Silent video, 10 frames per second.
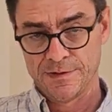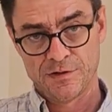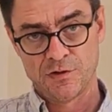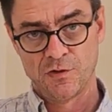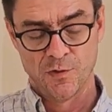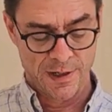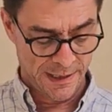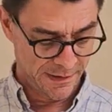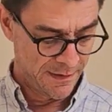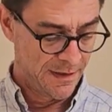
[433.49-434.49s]
It's
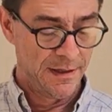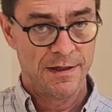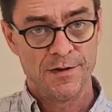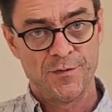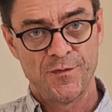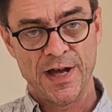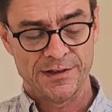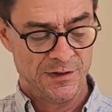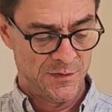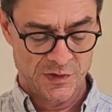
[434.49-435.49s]
quick,
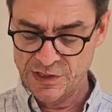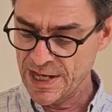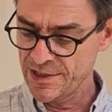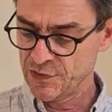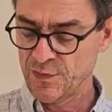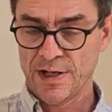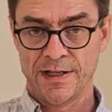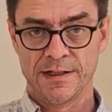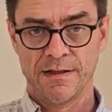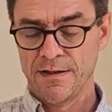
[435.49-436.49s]
effective,
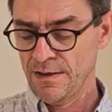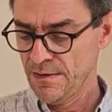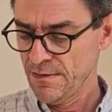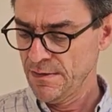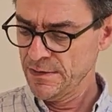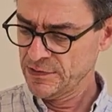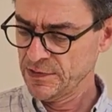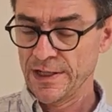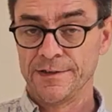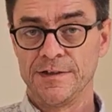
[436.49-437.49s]
satisfying,
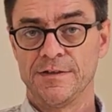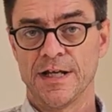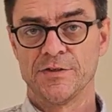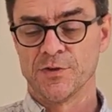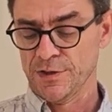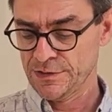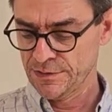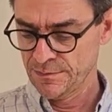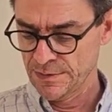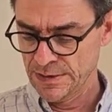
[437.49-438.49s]
slightly
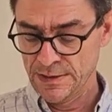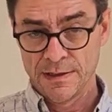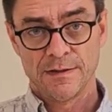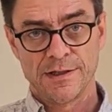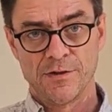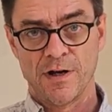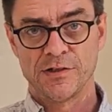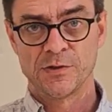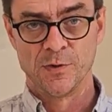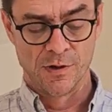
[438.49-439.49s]
dangerous, like your high
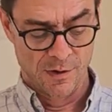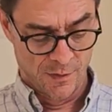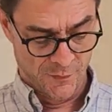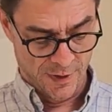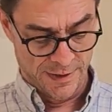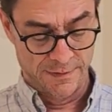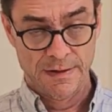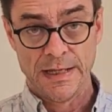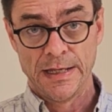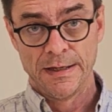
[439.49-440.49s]
school girlfriend.
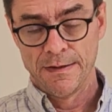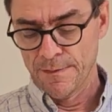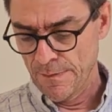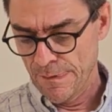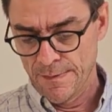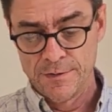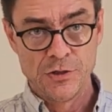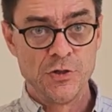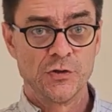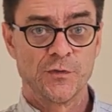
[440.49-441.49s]

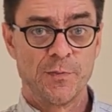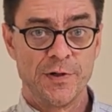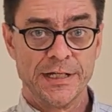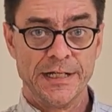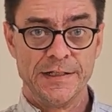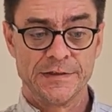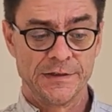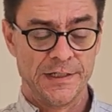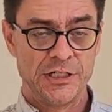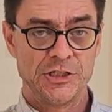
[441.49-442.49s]
Used for putting in
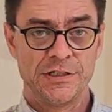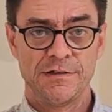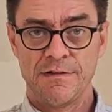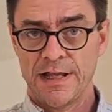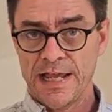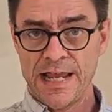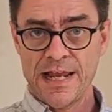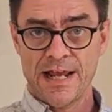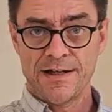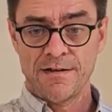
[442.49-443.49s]
insulation
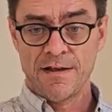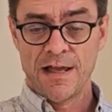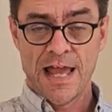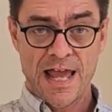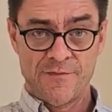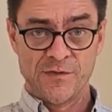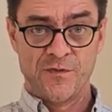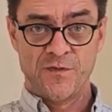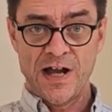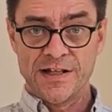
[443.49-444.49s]
and having
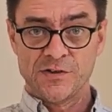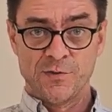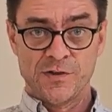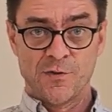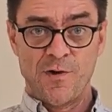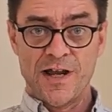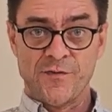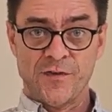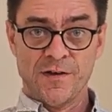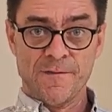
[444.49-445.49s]
fights with your wife.